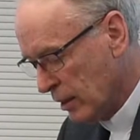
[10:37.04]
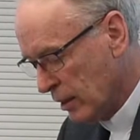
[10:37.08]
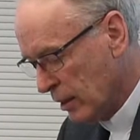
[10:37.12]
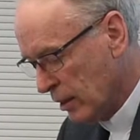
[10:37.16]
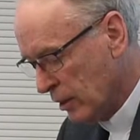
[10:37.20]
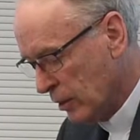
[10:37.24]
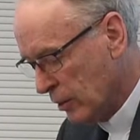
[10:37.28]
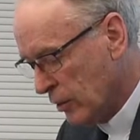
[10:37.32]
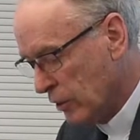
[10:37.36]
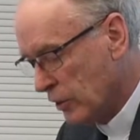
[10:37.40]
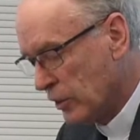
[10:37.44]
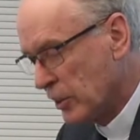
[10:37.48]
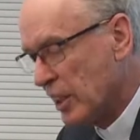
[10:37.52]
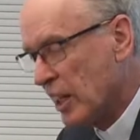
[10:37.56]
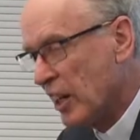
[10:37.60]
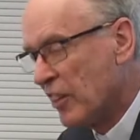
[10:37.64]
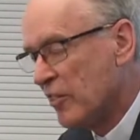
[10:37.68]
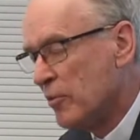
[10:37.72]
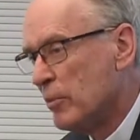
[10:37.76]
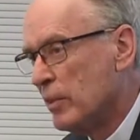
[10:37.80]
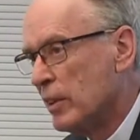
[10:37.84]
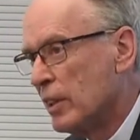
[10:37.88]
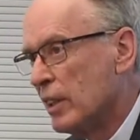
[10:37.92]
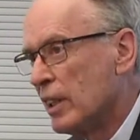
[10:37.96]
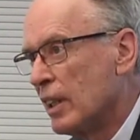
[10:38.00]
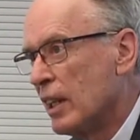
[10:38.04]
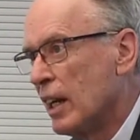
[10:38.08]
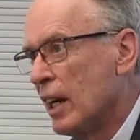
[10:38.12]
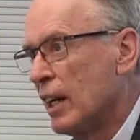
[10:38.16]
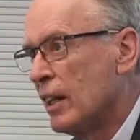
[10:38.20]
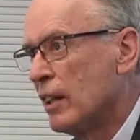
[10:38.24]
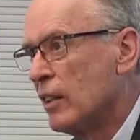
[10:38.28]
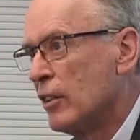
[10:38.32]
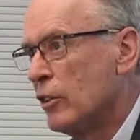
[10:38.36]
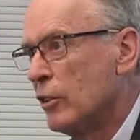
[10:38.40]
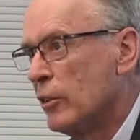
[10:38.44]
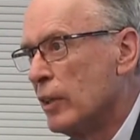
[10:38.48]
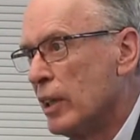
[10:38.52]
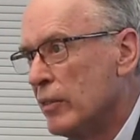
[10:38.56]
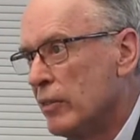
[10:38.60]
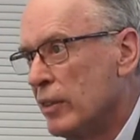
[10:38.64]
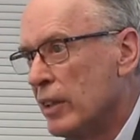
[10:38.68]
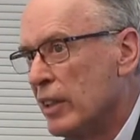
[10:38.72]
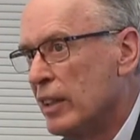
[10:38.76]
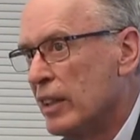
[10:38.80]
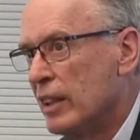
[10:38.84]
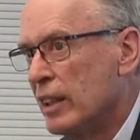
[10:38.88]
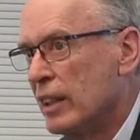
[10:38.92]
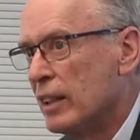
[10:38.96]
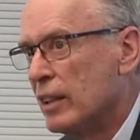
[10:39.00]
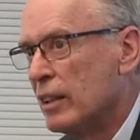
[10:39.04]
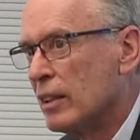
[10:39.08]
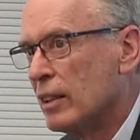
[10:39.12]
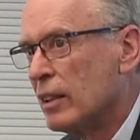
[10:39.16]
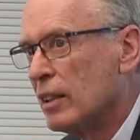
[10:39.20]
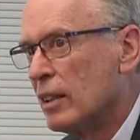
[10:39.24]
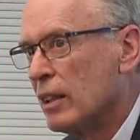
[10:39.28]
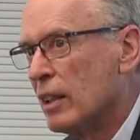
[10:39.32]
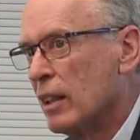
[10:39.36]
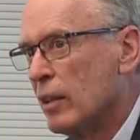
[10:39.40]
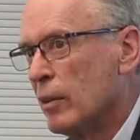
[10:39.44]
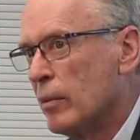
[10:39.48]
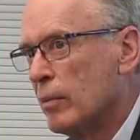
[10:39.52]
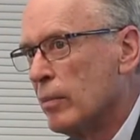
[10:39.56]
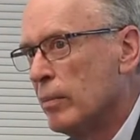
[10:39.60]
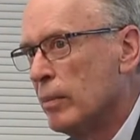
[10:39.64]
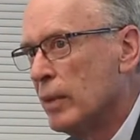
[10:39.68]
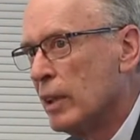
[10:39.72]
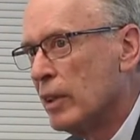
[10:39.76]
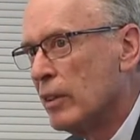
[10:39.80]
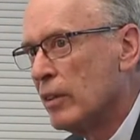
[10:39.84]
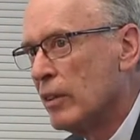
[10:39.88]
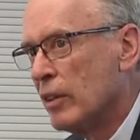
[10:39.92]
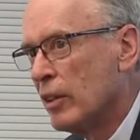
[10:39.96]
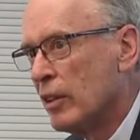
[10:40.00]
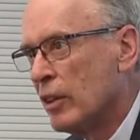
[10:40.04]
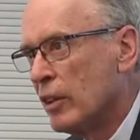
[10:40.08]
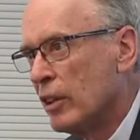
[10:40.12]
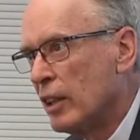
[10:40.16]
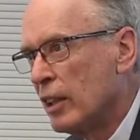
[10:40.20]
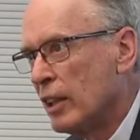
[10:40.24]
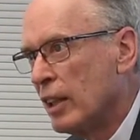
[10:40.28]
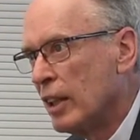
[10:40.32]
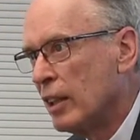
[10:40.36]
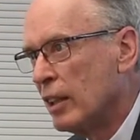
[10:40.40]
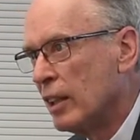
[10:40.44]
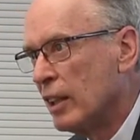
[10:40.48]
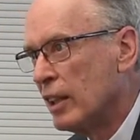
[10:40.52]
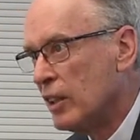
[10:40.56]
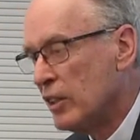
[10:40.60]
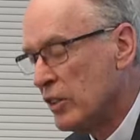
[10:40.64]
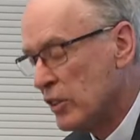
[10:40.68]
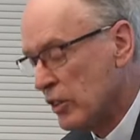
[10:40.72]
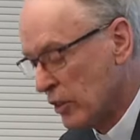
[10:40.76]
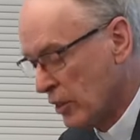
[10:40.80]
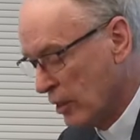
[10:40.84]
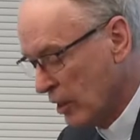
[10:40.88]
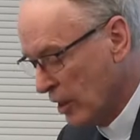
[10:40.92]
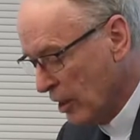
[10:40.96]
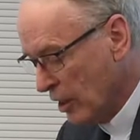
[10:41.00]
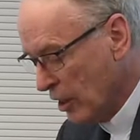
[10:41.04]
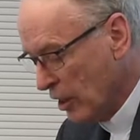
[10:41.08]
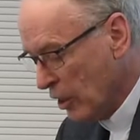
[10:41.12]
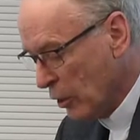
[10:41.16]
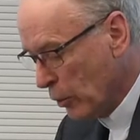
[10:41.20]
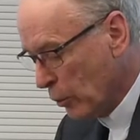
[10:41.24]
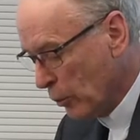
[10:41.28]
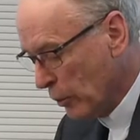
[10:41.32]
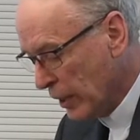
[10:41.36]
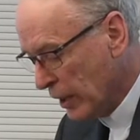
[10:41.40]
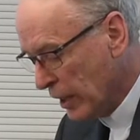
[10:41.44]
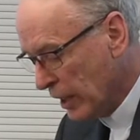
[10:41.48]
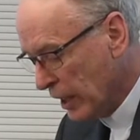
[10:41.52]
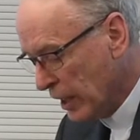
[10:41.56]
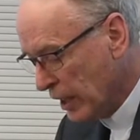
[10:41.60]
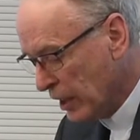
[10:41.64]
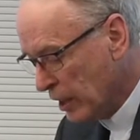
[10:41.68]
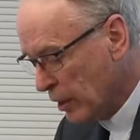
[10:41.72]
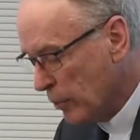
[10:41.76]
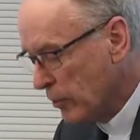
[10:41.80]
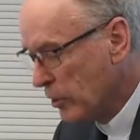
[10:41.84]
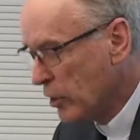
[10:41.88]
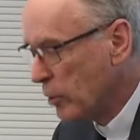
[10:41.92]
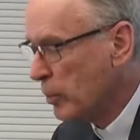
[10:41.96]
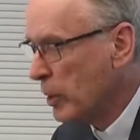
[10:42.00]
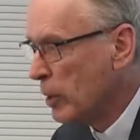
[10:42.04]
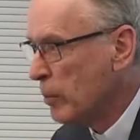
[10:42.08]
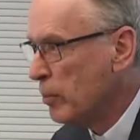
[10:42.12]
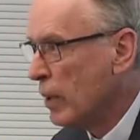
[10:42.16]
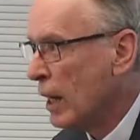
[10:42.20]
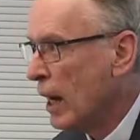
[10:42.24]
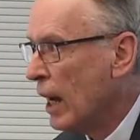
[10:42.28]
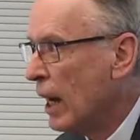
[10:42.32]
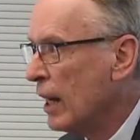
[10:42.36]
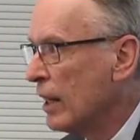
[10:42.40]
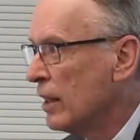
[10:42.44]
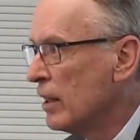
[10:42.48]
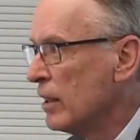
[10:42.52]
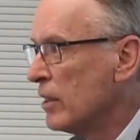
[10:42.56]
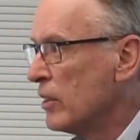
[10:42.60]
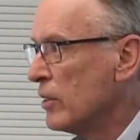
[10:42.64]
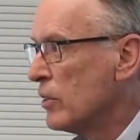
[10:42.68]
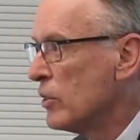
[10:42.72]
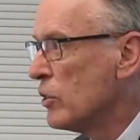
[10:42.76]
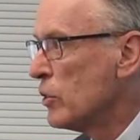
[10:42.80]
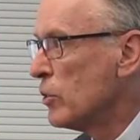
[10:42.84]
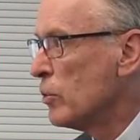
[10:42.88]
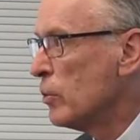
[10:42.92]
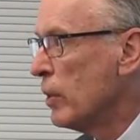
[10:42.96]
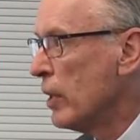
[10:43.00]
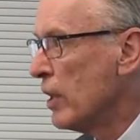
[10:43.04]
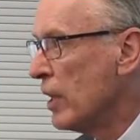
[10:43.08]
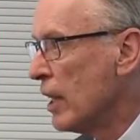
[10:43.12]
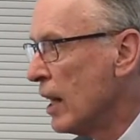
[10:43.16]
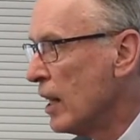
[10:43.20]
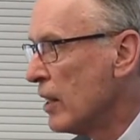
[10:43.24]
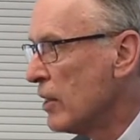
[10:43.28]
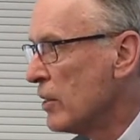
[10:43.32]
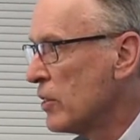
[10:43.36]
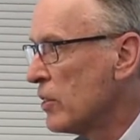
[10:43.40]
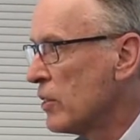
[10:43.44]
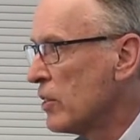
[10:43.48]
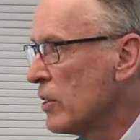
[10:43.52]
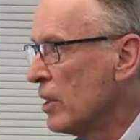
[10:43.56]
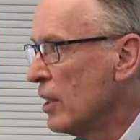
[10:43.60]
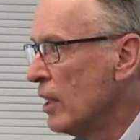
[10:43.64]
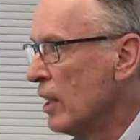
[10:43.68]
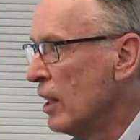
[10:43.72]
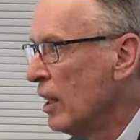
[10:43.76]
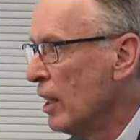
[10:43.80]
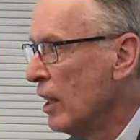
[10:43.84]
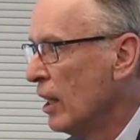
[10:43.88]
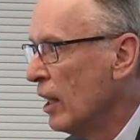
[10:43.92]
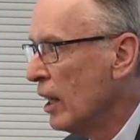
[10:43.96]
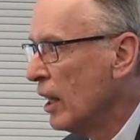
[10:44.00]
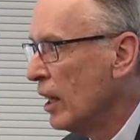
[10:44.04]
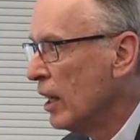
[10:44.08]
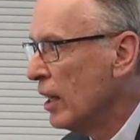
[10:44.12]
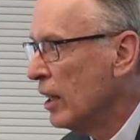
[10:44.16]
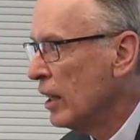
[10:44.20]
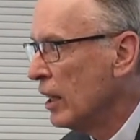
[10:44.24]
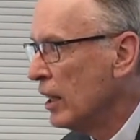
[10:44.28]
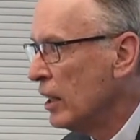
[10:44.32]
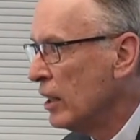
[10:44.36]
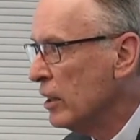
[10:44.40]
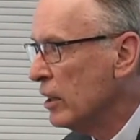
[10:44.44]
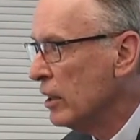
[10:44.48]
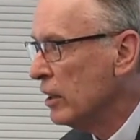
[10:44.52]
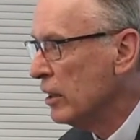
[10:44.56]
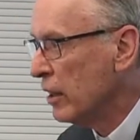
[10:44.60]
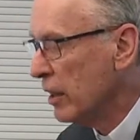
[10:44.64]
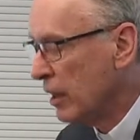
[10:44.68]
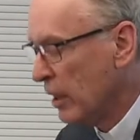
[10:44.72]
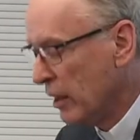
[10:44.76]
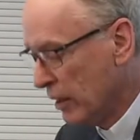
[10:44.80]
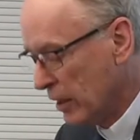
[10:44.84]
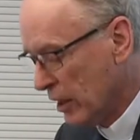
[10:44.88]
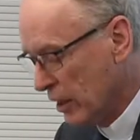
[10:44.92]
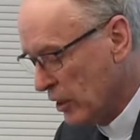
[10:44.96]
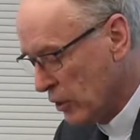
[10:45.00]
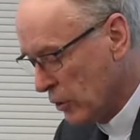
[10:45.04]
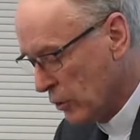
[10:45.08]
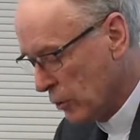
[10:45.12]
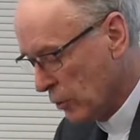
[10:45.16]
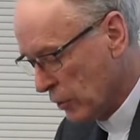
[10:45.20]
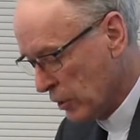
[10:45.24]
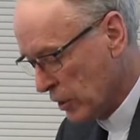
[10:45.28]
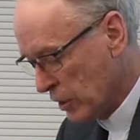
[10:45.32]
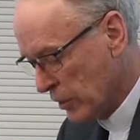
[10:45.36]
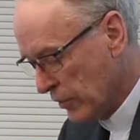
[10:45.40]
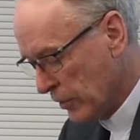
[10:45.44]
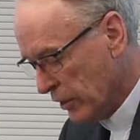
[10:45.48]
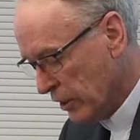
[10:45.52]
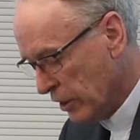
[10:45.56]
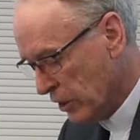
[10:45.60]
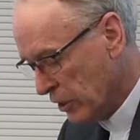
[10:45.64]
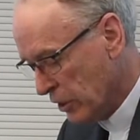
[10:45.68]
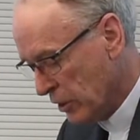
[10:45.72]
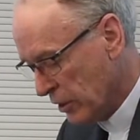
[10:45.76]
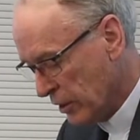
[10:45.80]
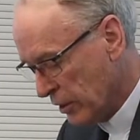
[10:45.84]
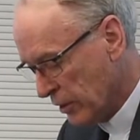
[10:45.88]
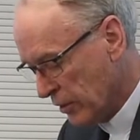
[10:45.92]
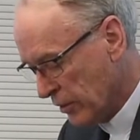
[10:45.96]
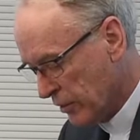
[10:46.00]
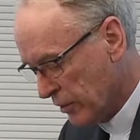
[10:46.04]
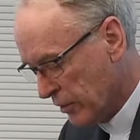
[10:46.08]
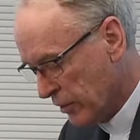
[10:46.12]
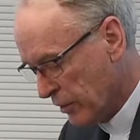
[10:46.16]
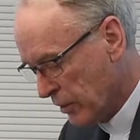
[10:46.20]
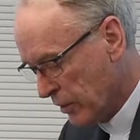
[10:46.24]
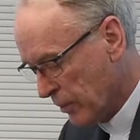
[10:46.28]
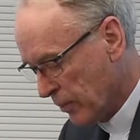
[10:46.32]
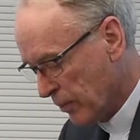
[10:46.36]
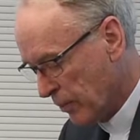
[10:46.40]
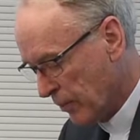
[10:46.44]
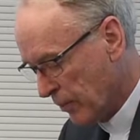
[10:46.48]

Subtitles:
Of course, government can't do everything, but at least we need them to be partners with us in these sorts of initiatives.